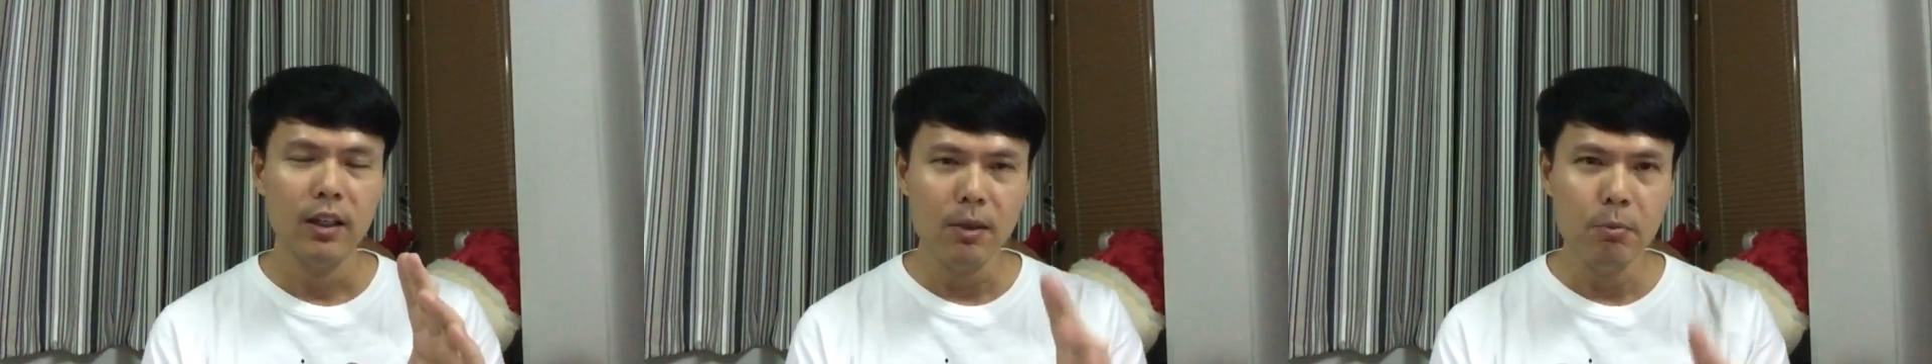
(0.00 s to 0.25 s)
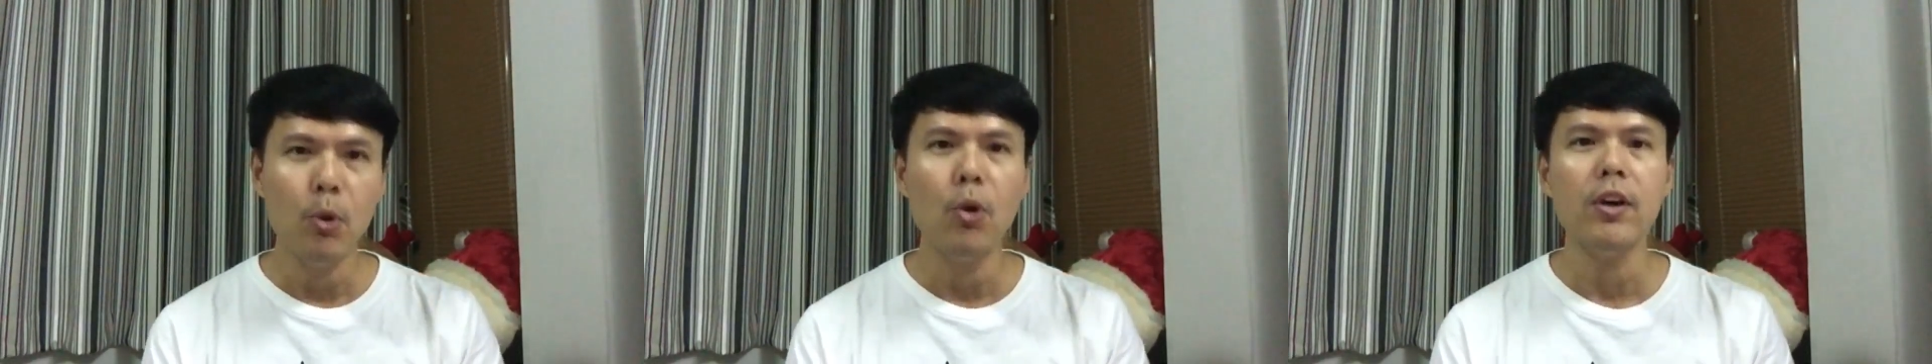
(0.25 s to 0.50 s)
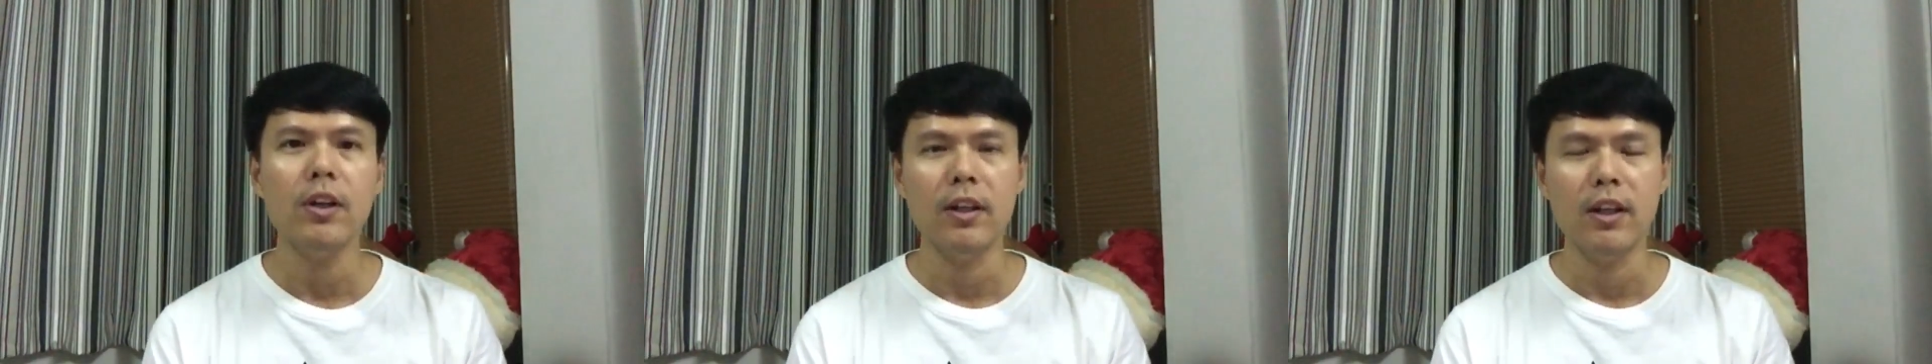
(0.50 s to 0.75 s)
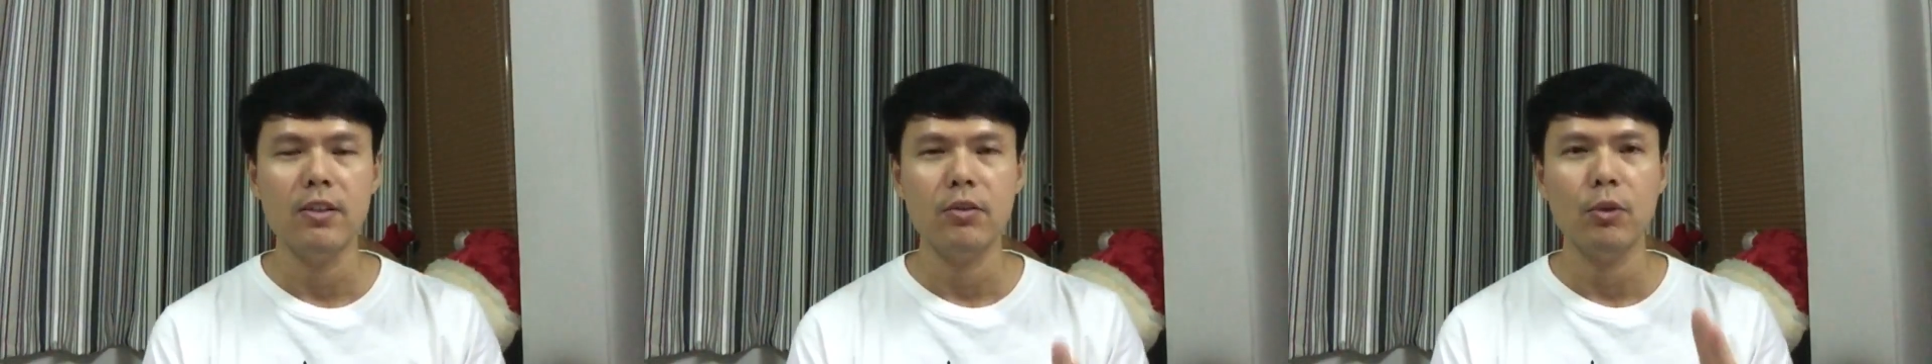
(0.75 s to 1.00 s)
important
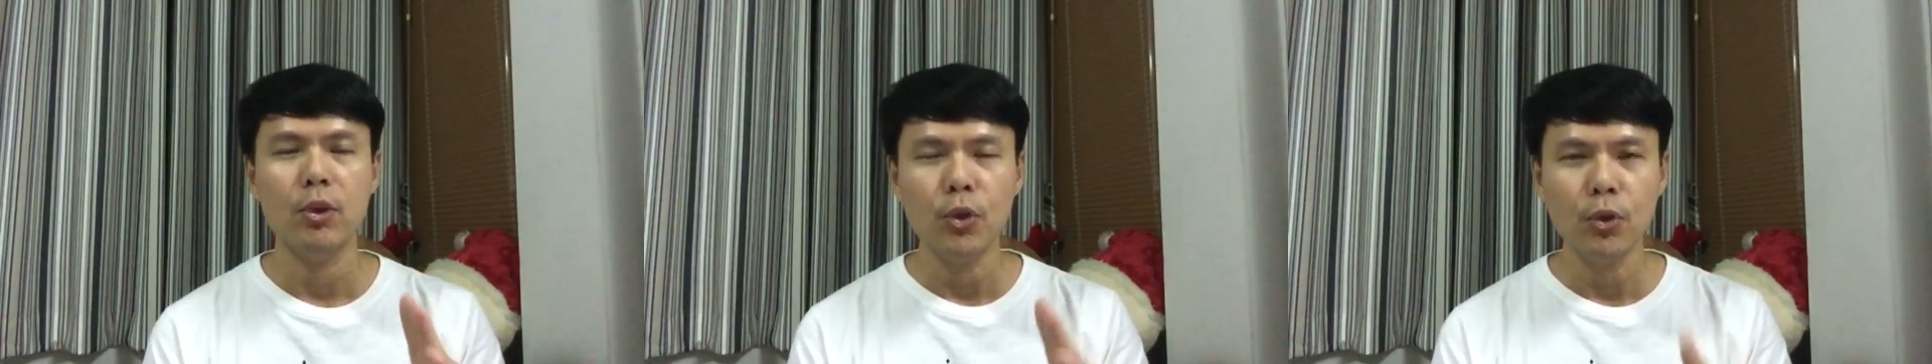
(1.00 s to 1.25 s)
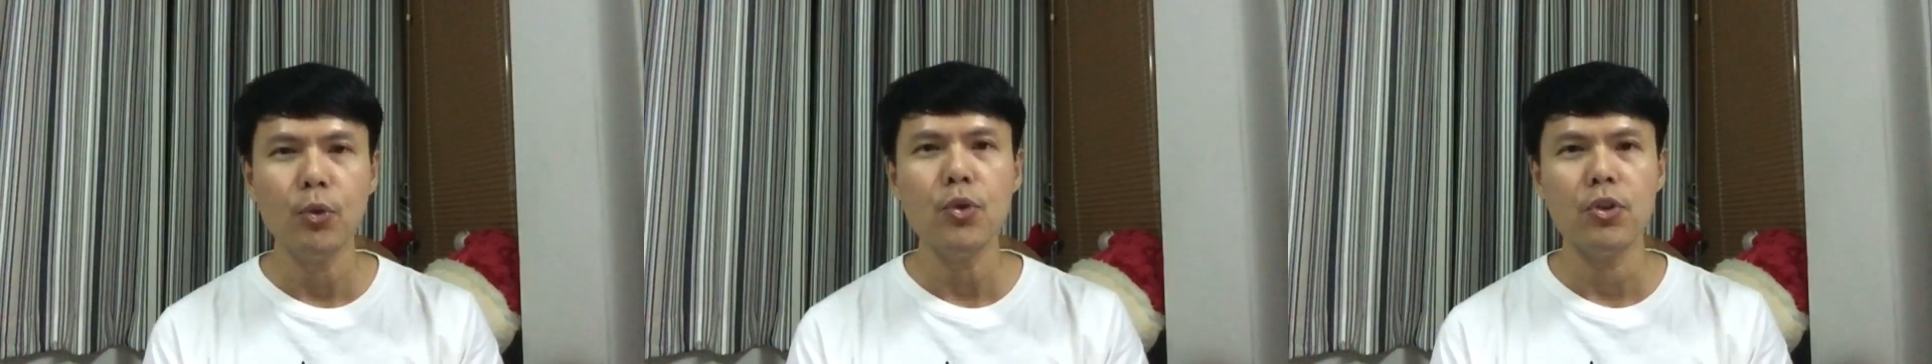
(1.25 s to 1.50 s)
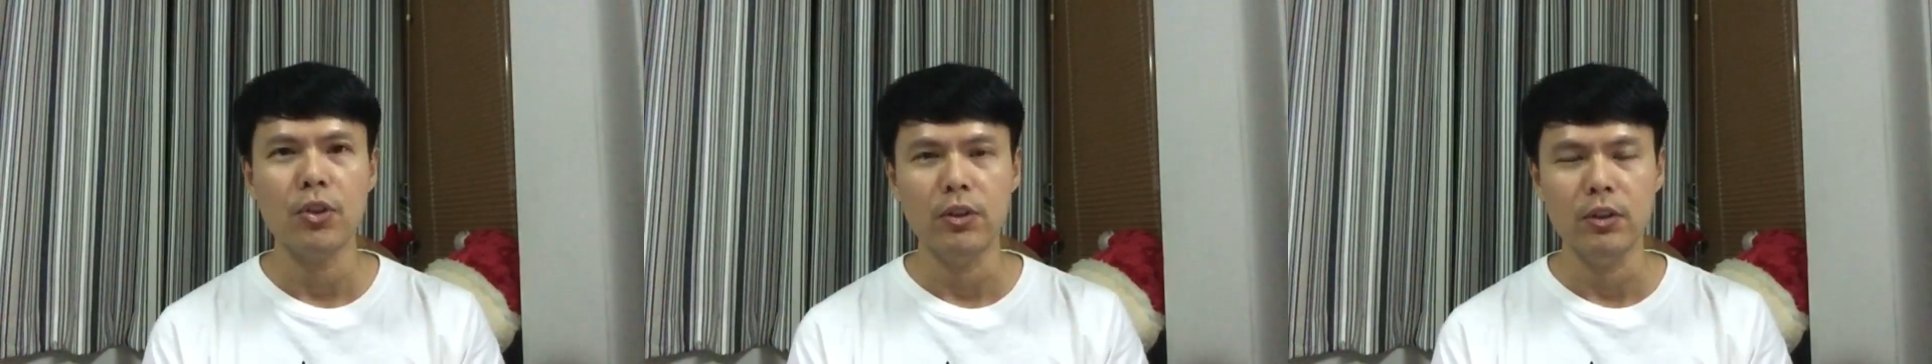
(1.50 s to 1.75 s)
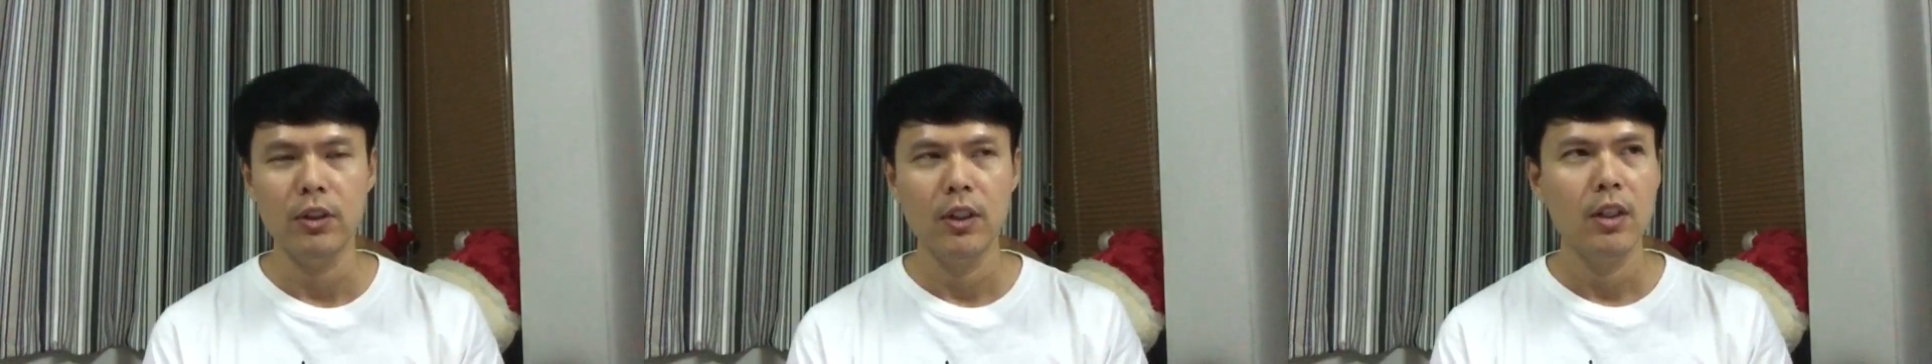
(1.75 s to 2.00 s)
is crucial